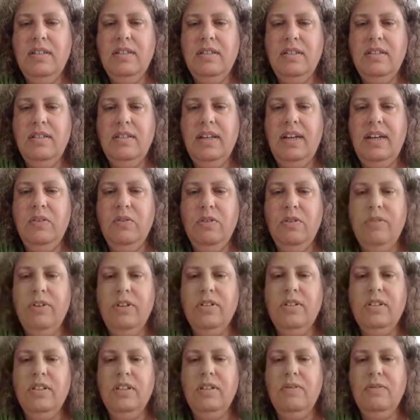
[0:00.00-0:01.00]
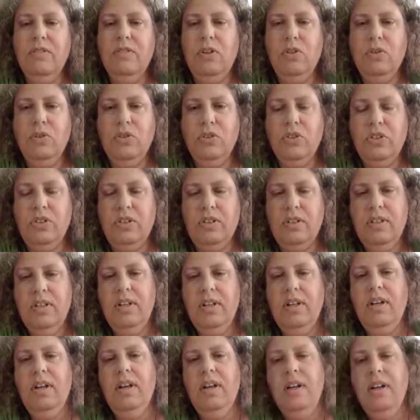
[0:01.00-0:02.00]
that's the sign reversing involution.
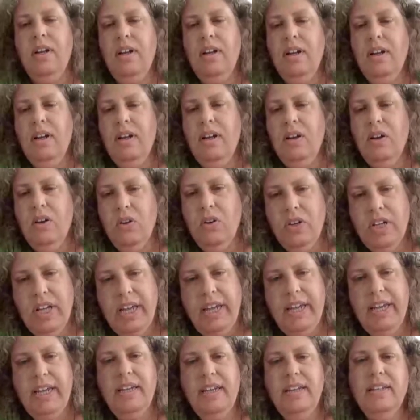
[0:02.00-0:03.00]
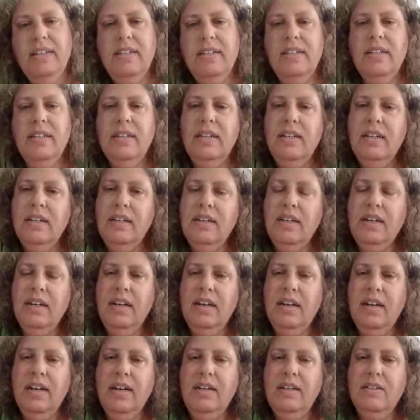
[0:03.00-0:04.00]
Okay,
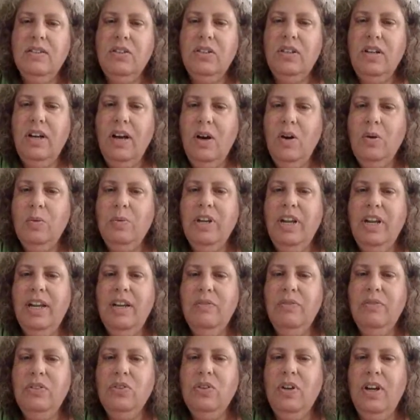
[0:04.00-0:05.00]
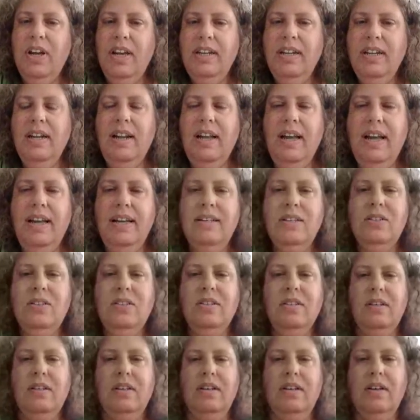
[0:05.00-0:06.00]
uh, so now we have to
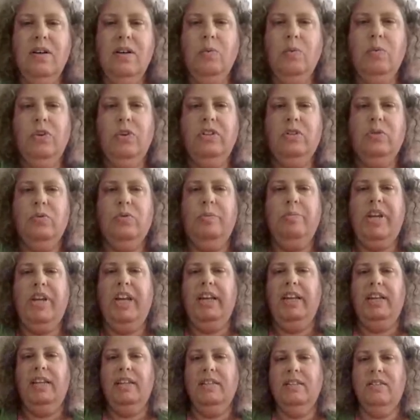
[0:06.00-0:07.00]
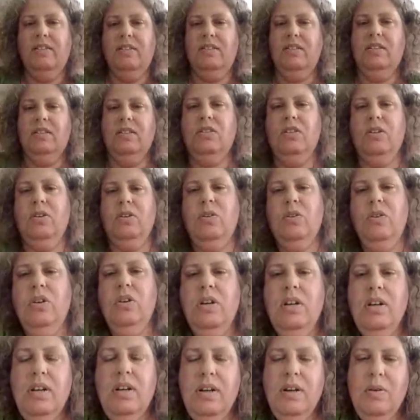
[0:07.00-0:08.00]
analyze uh, what remains.
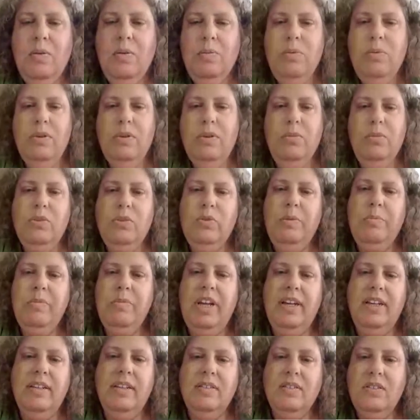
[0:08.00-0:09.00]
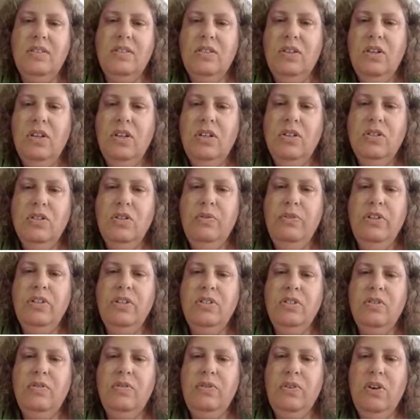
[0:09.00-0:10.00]
So wh what remains? So
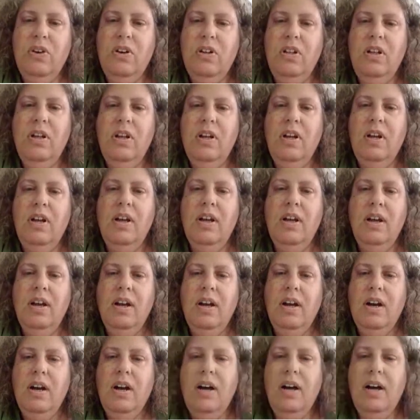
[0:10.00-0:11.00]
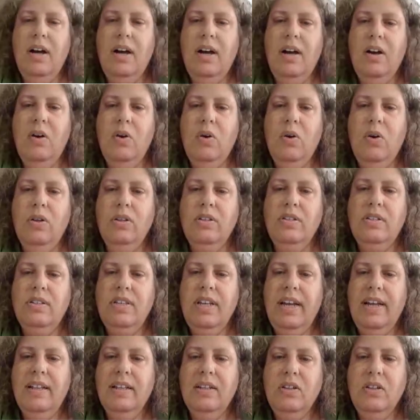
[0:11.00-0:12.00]
first of all, uh, all
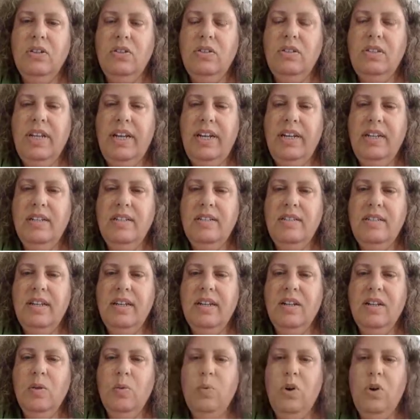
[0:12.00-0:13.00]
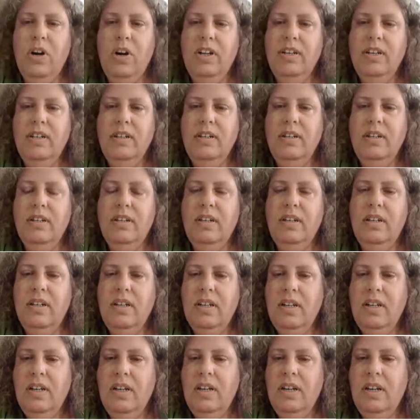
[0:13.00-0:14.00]
cells contain a single one.
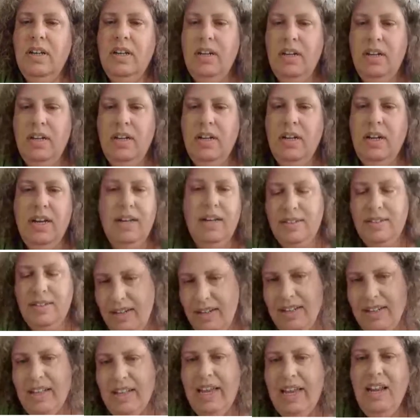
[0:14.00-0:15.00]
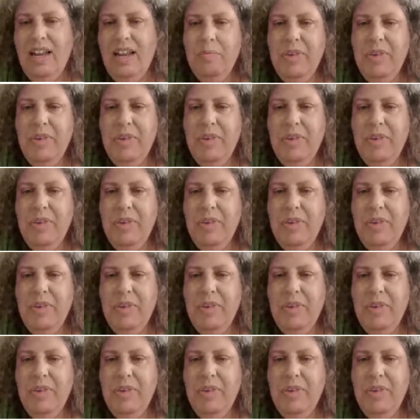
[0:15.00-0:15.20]
Uh, single